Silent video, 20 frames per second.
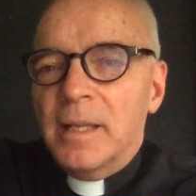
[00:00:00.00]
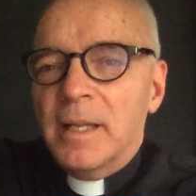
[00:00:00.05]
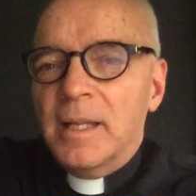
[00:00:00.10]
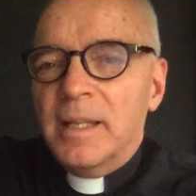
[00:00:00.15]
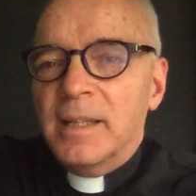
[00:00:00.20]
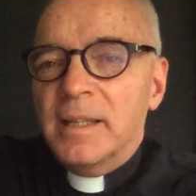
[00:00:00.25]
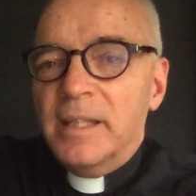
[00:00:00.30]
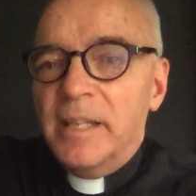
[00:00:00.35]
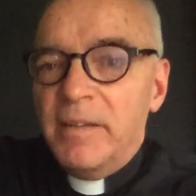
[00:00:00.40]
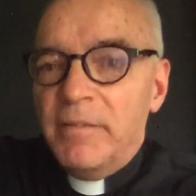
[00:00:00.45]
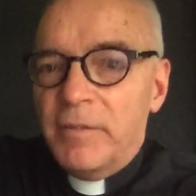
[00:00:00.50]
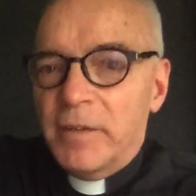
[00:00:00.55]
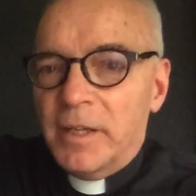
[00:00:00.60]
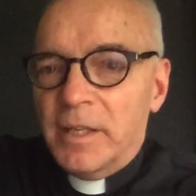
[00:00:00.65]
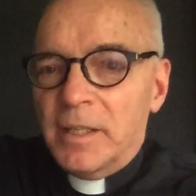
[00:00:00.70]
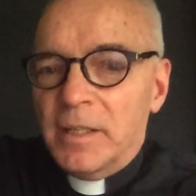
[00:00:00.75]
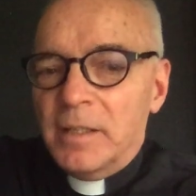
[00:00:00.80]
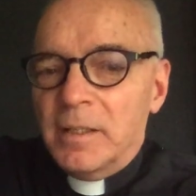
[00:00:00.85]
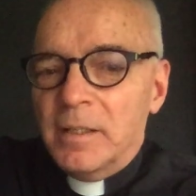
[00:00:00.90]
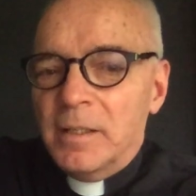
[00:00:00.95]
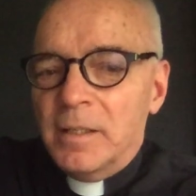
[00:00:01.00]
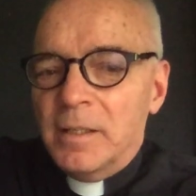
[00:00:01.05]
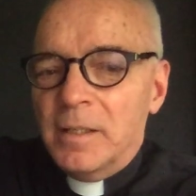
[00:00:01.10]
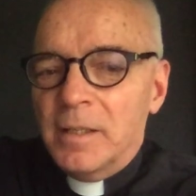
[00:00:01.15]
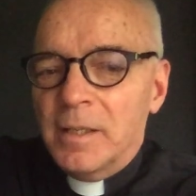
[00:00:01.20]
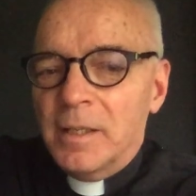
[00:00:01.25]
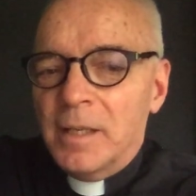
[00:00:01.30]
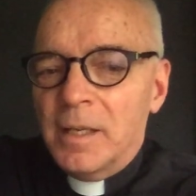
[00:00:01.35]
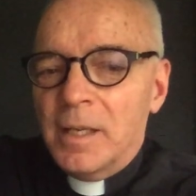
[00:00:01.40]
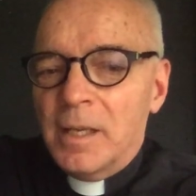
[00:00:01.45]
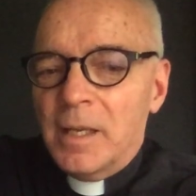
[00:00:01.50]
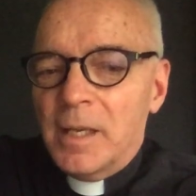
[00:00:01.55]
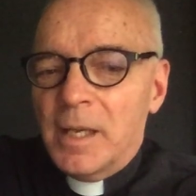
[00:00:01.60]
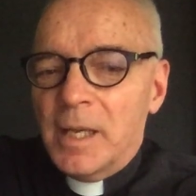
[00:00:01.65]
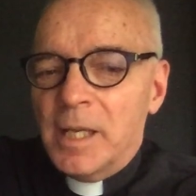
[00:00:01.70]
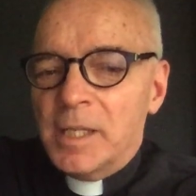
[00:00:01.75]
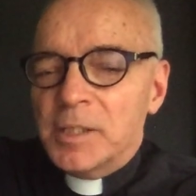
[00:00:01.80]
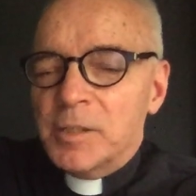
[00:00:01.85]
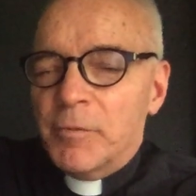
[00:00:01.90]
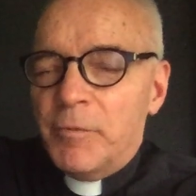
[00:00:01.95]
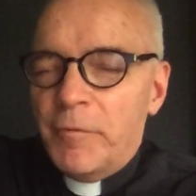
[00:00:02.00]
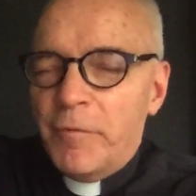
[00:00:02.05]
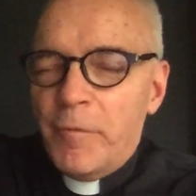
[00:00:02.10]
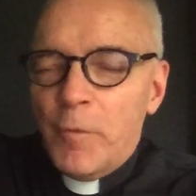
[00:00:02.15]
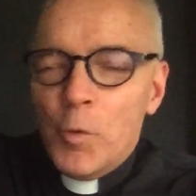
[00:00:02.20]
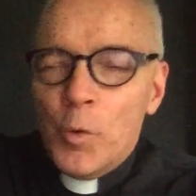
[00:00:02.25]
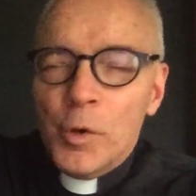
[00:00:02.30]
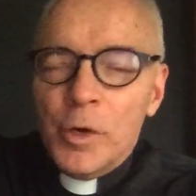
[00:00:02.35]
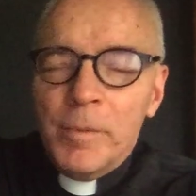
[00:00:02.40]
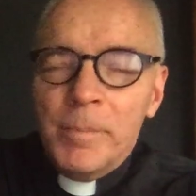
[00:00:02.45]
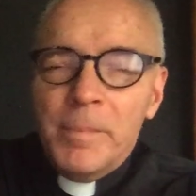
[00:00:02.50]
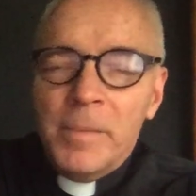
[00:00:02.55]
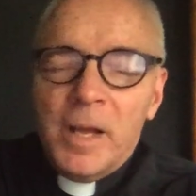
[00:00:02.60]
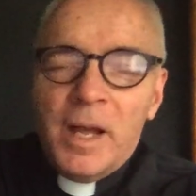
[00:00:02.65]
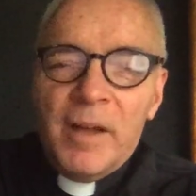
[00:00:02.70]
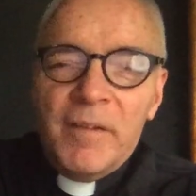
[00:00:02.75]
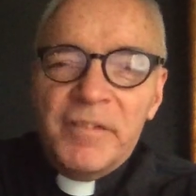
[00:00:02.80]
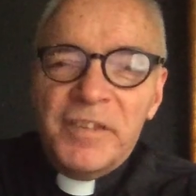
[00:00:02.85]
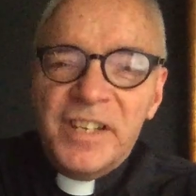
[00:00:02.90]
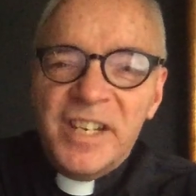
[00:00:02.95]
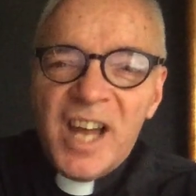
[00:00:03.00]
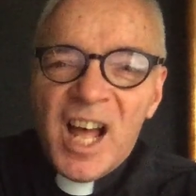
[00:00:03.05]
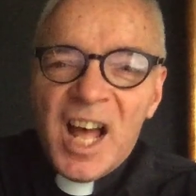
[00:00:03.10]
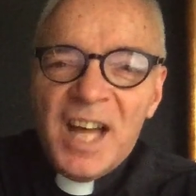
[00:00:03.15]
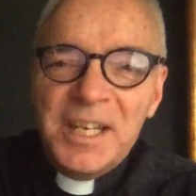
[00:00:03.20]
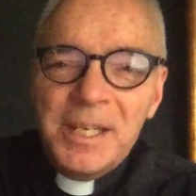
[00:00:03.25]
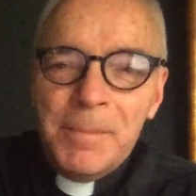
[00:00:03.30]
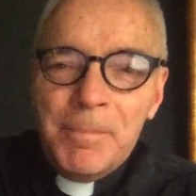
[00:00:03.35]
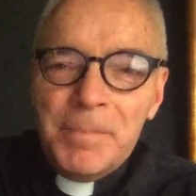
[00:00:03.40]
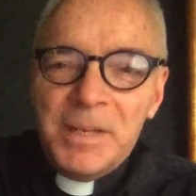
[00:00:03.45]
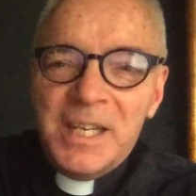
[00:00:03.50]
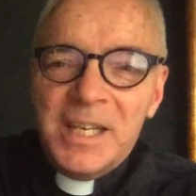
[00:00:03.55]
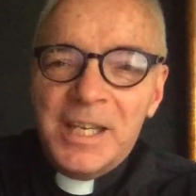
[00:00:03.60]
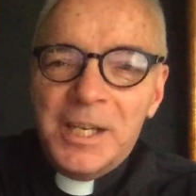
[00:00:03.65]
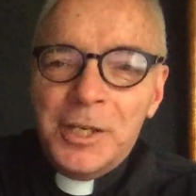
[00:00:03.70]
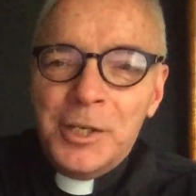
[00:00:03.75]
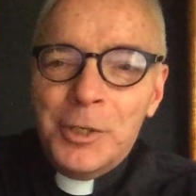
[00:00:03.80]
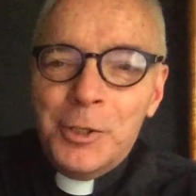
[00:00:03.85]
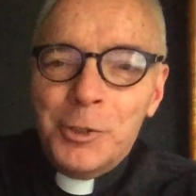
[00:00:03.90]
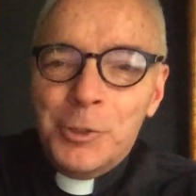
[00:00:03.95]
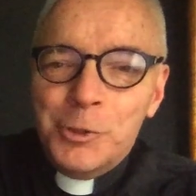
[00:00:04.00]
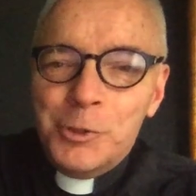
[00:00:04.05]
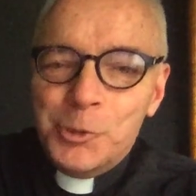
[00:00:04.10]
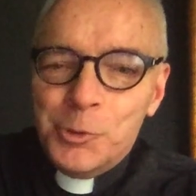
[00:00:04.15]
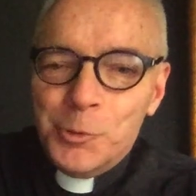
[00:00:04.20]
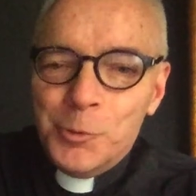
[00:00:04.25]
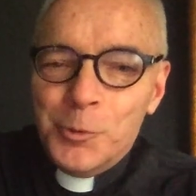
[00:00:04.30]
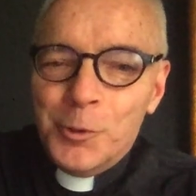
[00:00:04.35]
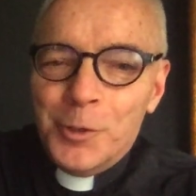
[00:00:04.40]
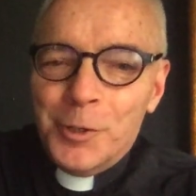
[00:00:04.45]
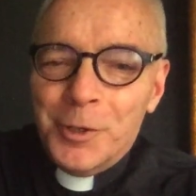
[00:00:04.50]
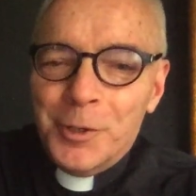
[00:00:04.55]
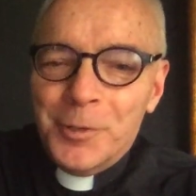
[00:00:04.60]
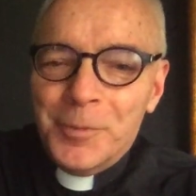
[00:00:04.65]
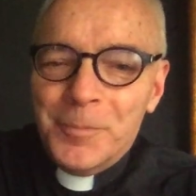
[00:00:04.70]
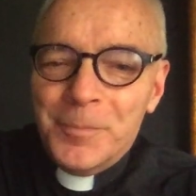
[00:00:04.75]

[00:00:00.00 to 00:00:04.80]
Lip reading: "Living is a form of not being sure,